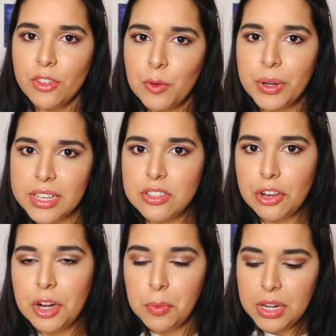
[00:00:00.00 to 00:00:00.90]
We get
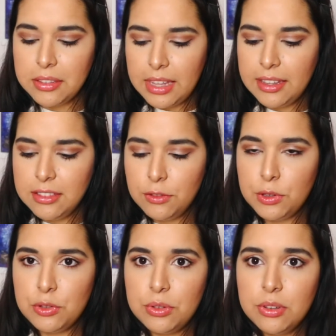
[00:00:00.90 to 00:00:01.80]
started with like the
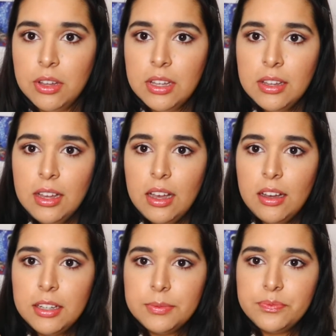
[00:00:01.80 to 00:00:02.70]
individual
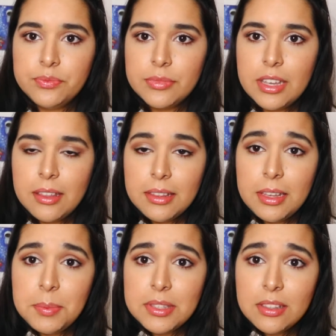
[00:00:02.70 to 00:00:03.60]
um,
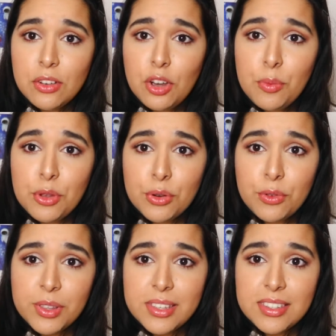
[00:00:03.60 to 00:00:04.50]
clips. Look how
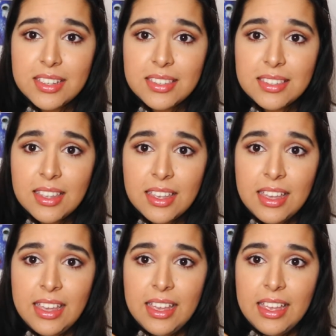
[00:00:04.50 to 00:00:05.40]
beautiful this is.
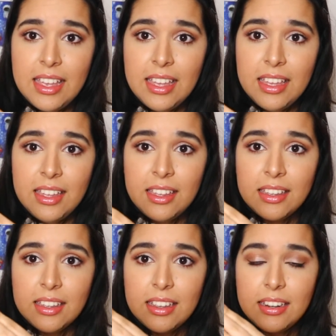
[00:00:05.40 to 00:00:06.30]

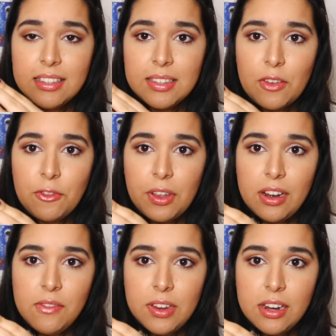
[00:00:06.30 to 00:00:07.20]
It is
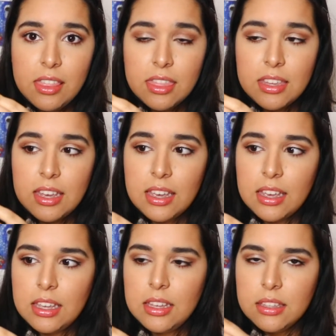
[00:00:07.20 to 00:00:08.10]
very, very
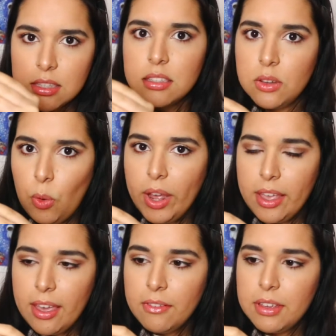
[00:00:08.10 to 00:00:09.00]
thick. It's quite
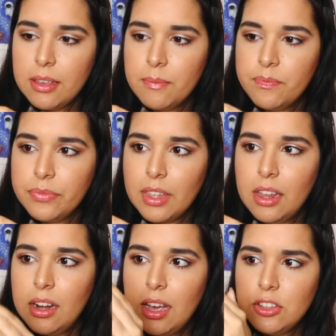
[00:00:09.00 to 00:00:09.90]
heavy
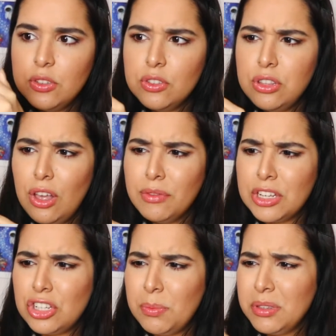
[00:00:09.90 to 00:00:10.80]
and I just love, the
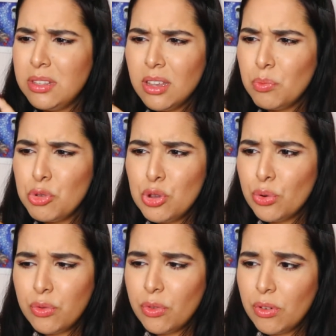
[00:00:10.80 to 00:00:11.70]
shape is like
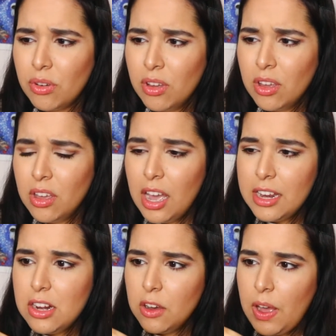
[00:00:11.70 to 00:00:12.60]
beautiful.
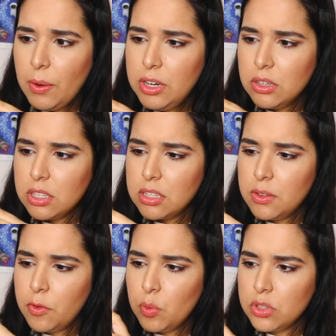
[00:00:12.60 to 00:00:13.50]
I love how it looks as
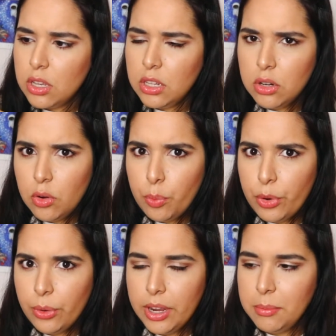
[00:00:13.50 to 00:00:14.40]
if it was like a little
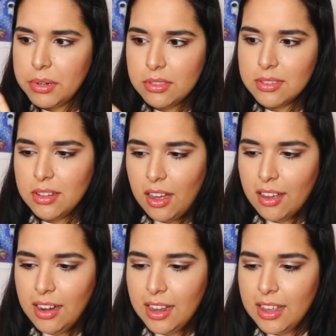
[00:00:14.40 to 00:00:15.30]
broken, but it's
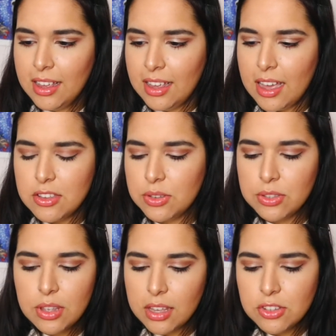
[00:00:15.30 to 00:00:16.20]
not. I
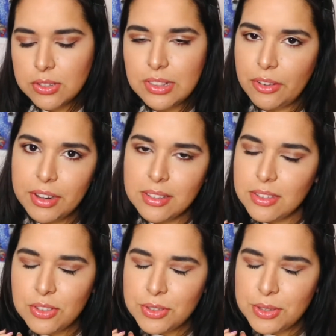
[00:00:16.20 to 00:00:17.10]
just, I just love it.
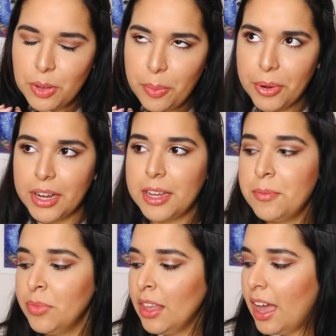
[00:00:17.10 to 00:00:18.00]
It's just so
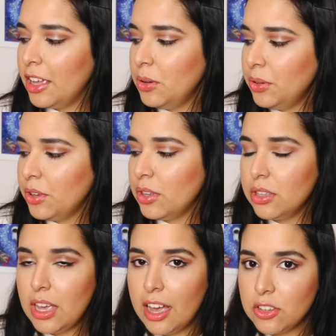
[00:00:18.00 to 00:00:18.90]
pretty. I don't
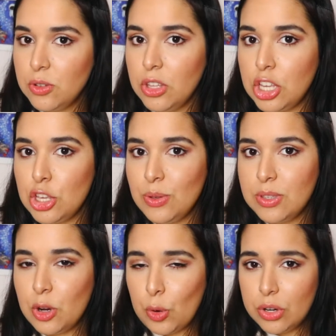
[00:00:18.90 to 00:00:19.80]
actually use
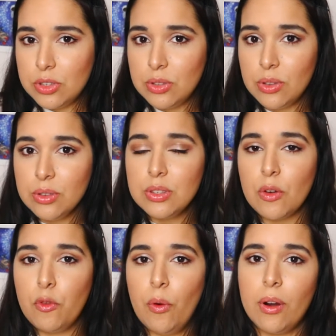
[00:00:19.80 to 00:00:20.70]
the crystals
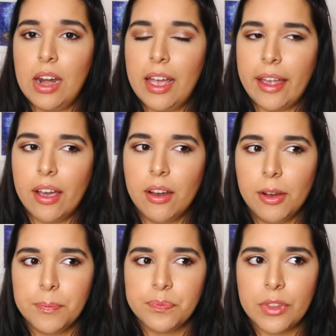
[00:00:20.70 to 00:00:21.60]
for like,
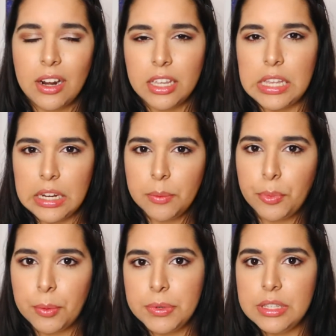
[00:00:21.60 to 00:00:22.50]
um, like healing
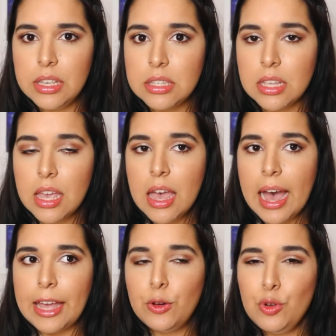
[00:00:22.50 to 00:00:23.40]
purposes.
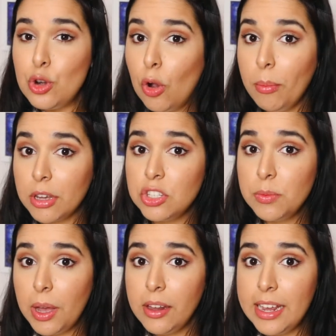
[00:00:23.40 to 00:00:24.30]
I don't know much
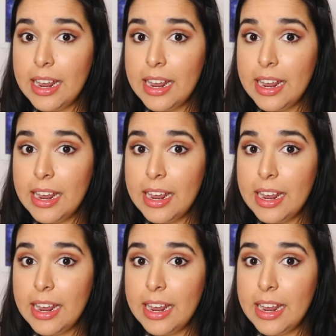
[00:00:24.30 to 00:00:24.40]
about